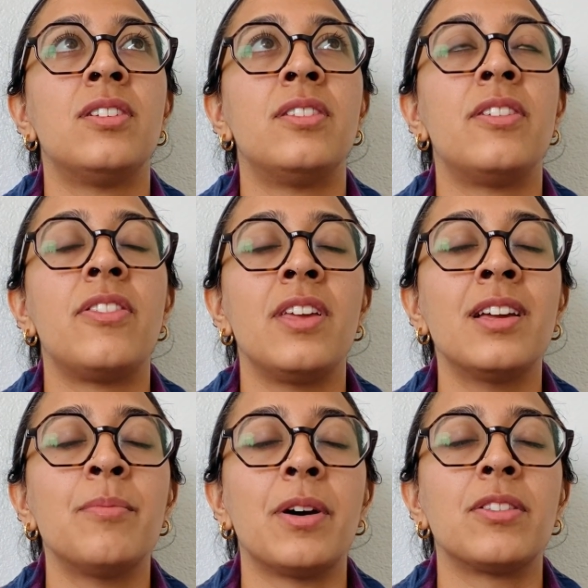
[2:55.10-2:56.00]
the thing
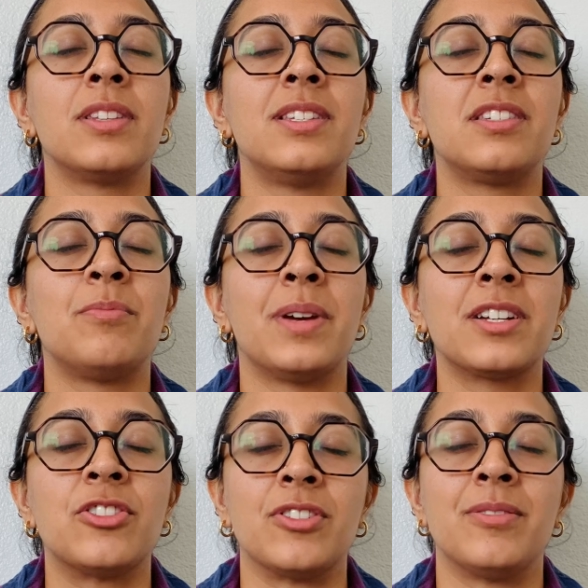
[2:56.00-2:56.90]
about this
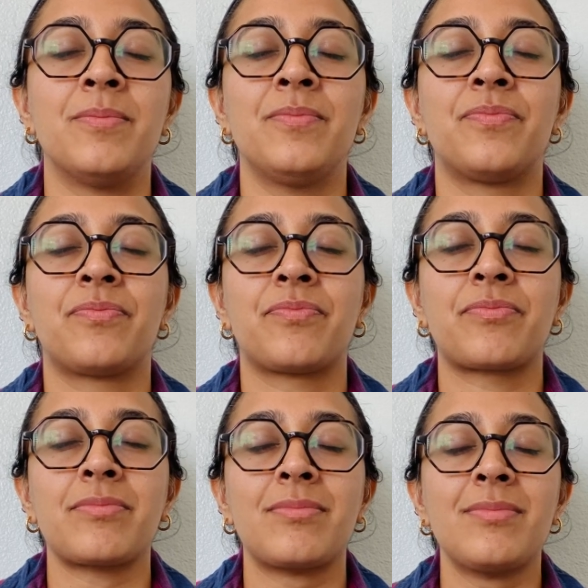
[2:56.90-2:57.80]
spectrum
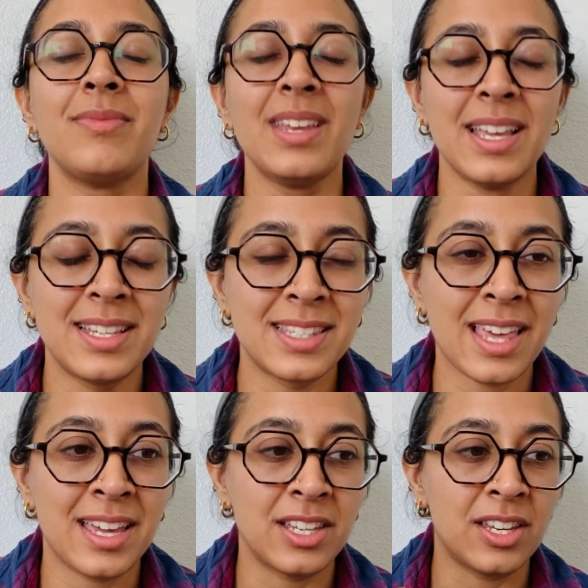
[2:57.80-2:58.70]
is
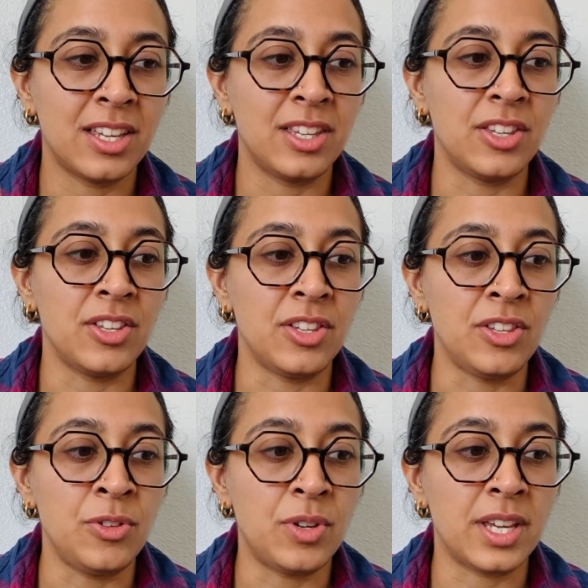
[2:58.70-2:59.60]
that
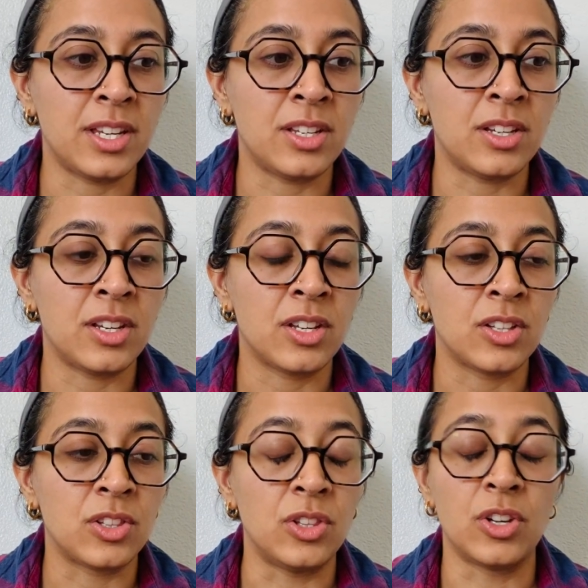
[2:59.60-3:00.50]
you can
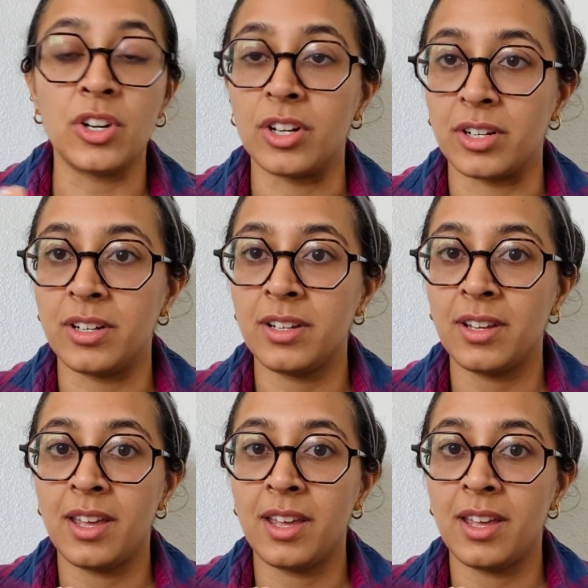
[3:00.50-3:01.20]
learn